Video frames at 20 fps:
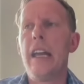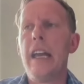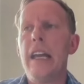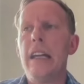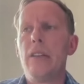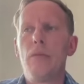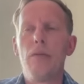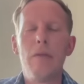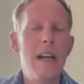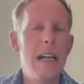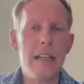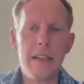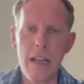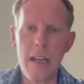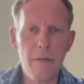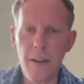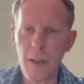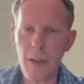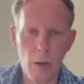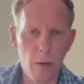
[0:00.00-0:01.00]
It's really
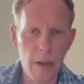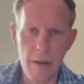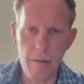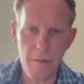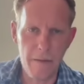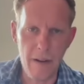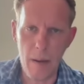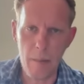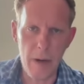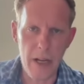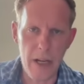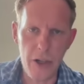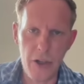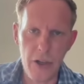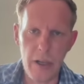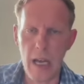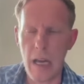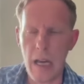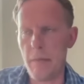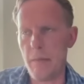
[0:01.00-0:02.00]
difficult in
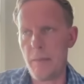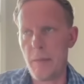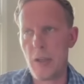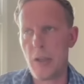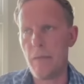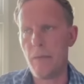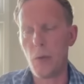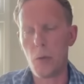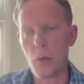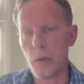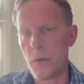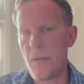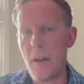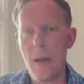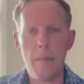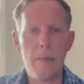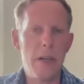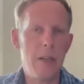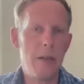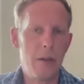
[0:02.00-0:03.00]
families. You get divorced
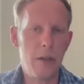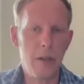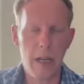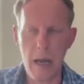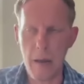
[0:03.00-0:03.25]
families,